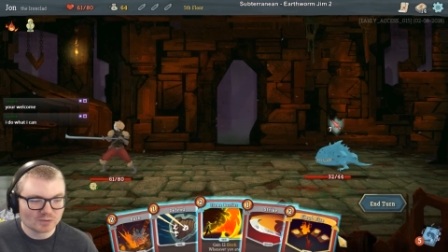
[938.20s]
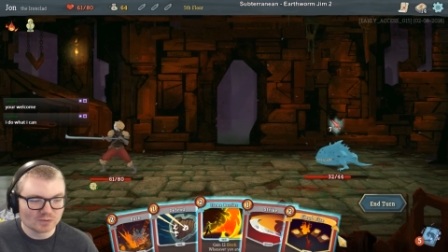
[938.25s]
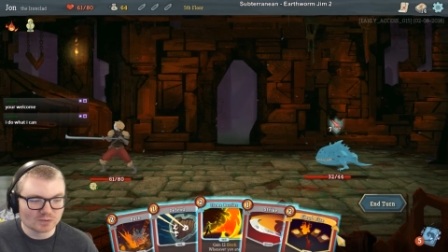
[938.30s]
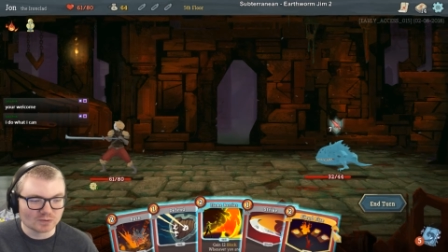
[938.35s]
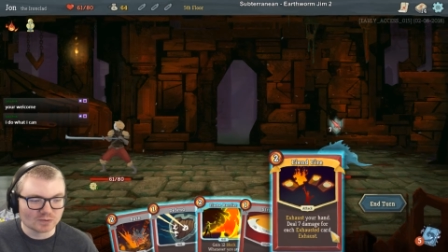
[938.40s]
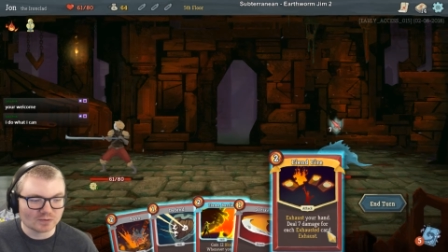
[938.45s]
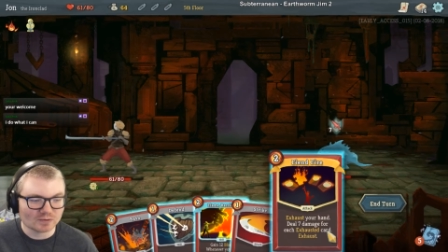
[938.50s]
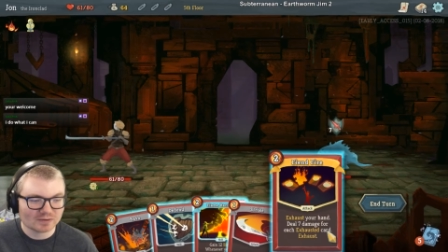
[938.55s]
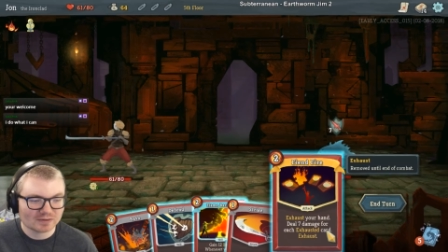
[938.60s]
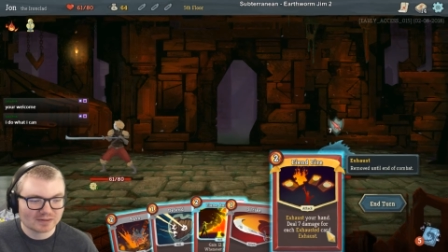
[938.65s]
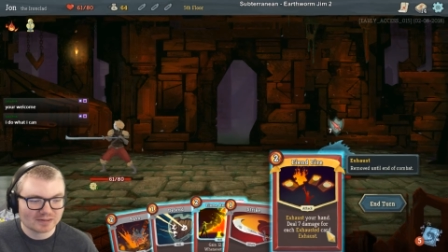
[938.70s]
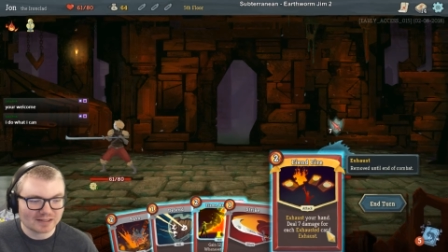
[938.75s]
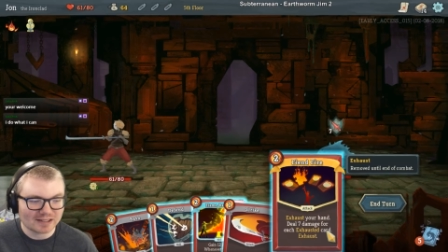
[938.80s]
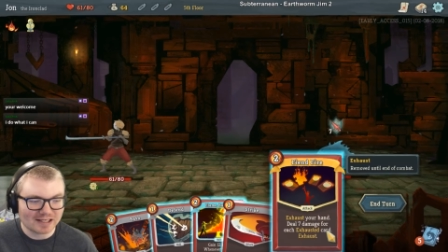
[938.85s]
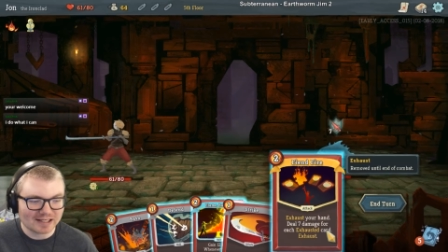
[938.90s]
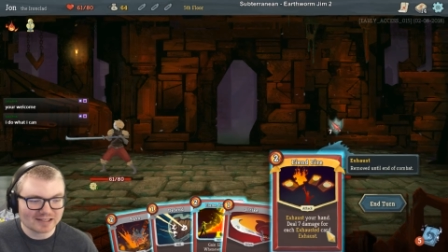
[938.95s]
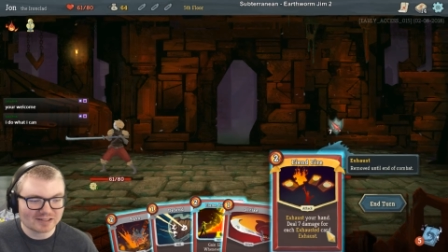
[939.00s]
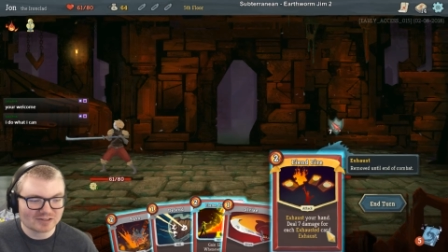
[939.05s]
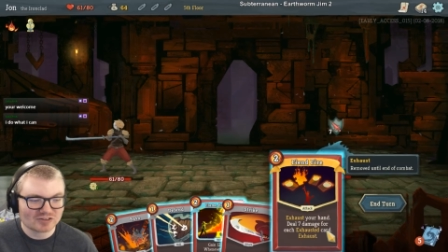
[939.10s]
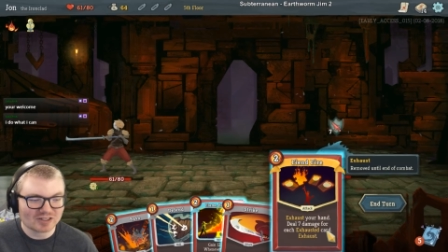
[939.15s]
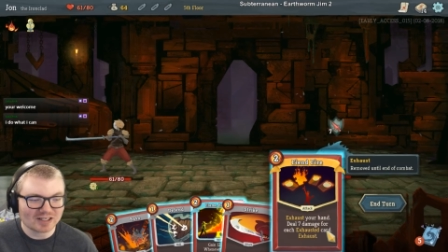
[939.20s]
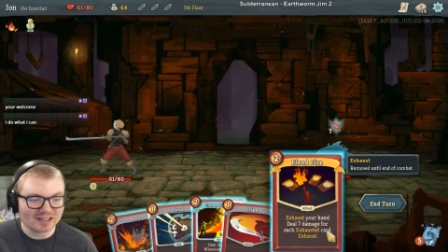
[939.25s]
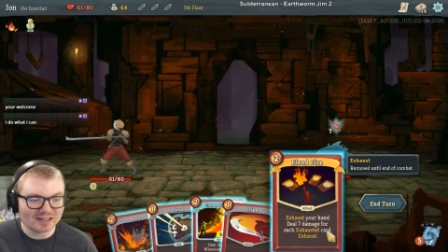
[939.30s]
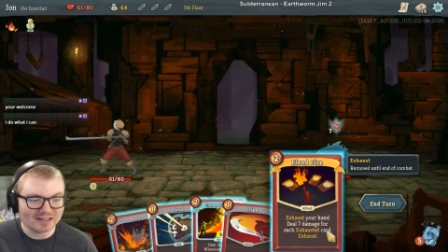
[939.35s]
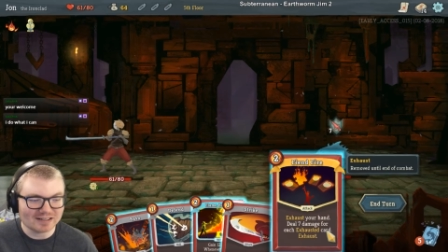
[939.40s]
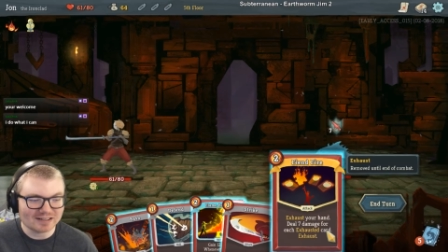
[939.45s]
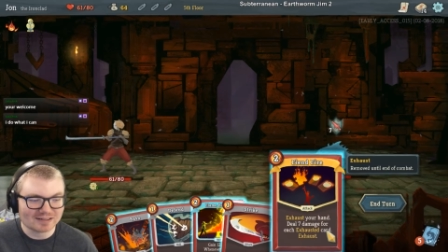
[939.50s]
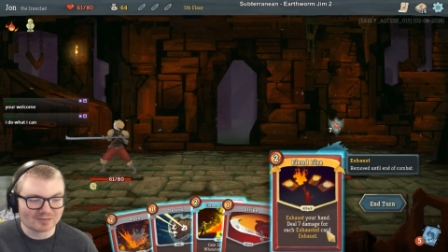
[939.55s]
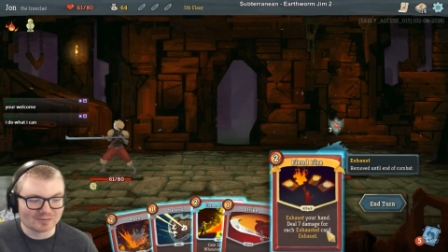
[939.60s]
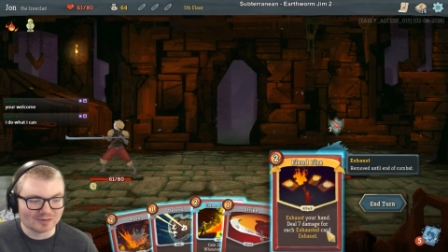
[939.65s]
Ooh, I could try
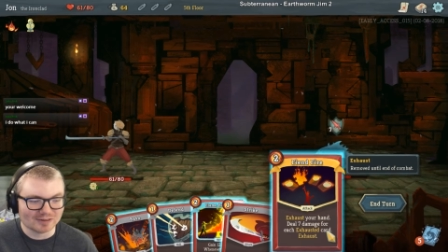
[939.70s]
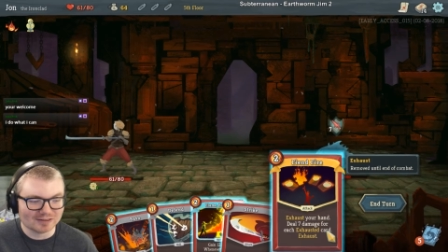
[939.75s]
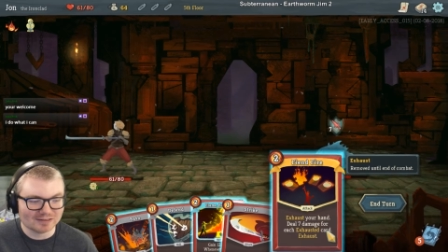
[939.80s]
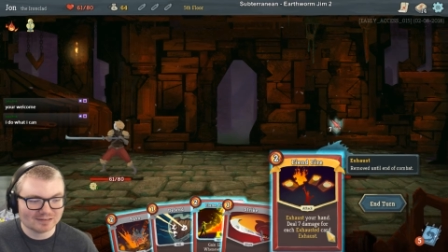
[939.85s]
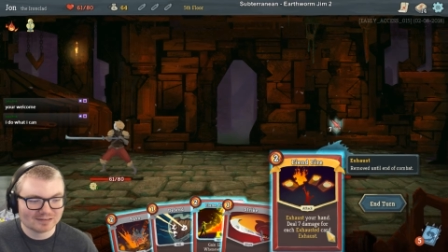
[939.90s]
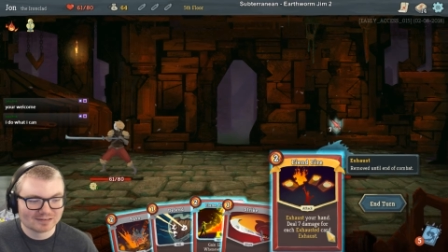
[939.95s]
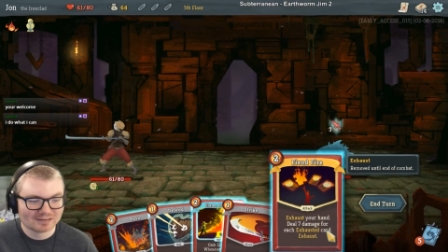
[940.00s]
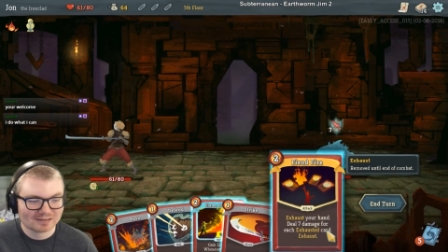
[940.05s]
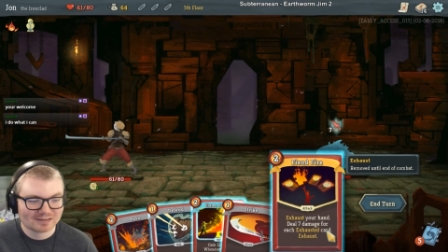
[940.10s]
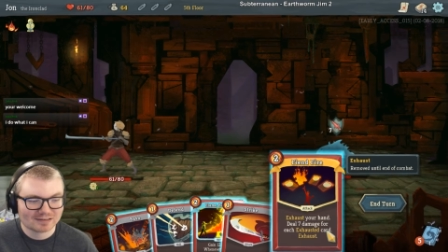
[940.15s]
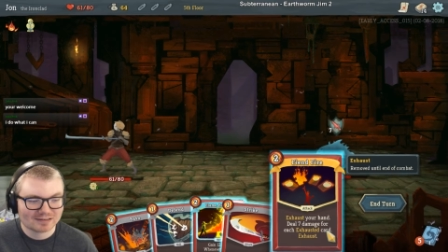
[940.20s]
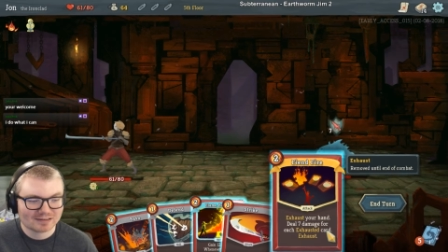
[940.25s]
this one.